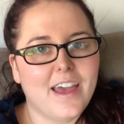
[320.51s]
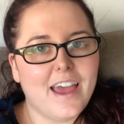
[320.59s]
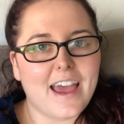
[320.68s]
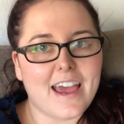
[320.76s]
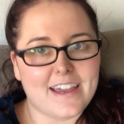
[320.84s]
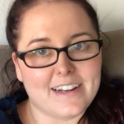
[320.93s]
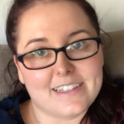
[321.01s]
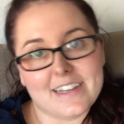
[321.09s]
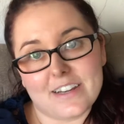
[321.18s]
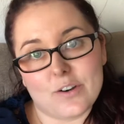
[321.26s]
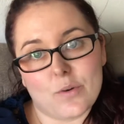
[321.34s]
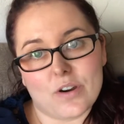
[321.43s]
And it's not
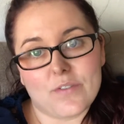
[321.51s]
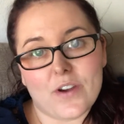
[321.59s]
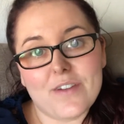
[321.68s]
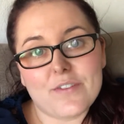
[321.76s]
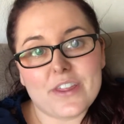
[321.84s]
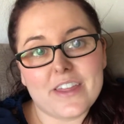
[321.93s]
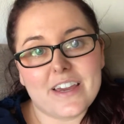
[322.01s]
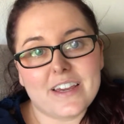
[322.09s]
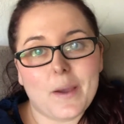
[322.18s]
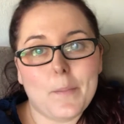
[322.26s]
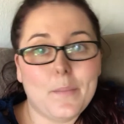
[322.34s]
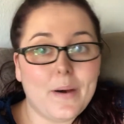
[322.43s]
going to work for
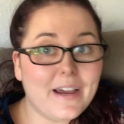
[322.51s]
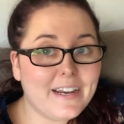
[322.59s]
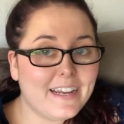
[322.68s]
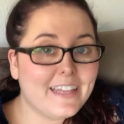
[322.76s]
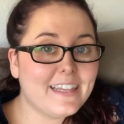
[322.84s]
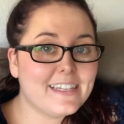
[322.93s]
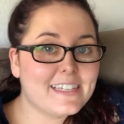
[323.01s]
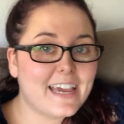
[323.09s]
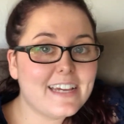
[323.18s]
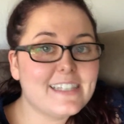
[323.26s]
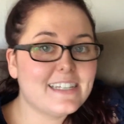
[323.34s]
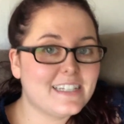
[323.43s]
everything, but in this
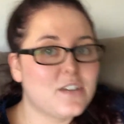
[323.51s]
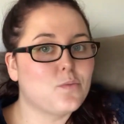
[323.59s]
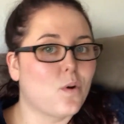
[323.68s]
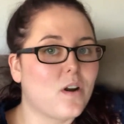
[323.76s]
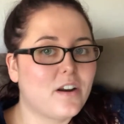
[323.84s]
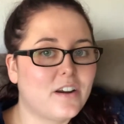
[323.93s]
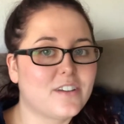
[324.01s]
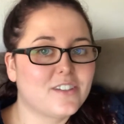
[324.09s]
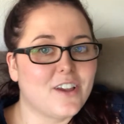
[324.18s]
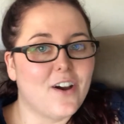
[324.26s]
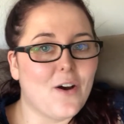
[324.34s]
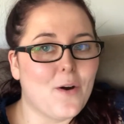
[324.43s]
case it did work.
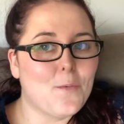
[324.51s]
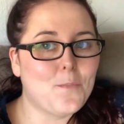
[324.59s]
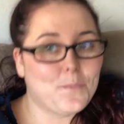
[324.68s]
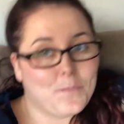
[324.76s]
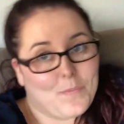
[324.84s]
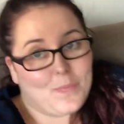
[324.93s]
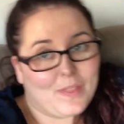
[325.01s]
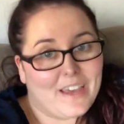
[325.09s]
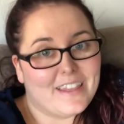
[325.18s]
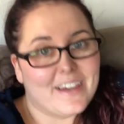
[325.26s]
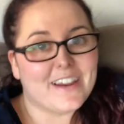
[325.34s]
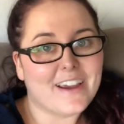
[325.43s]
So
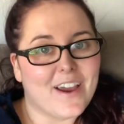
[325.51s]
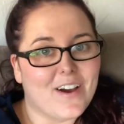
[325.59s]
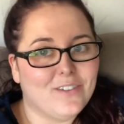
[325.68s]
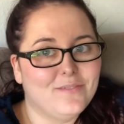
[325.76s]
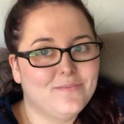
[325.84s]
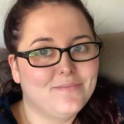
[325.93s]
there you go.